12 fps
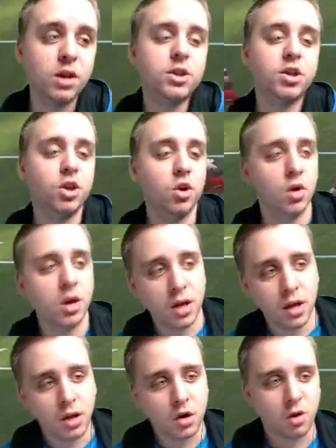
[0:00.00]
you want to,
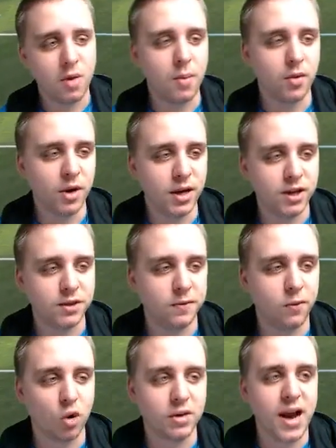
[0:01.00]
remember it
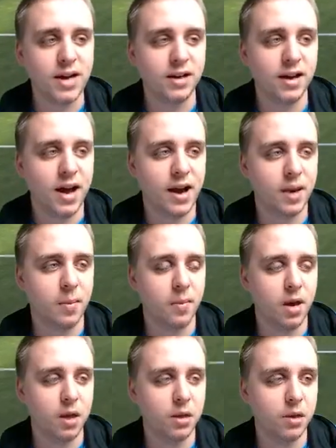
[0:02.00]
is $4.99
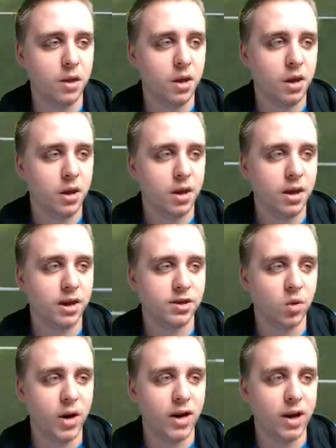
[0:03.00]
a month.
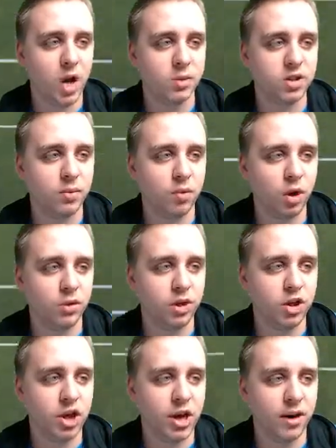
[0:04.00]
It's a way to help
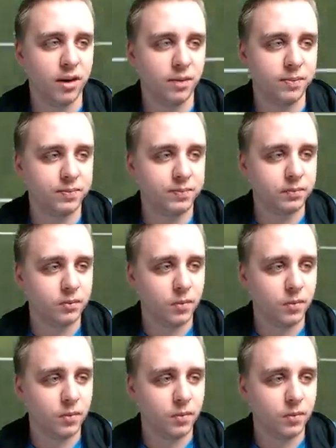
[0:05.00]
support the channel.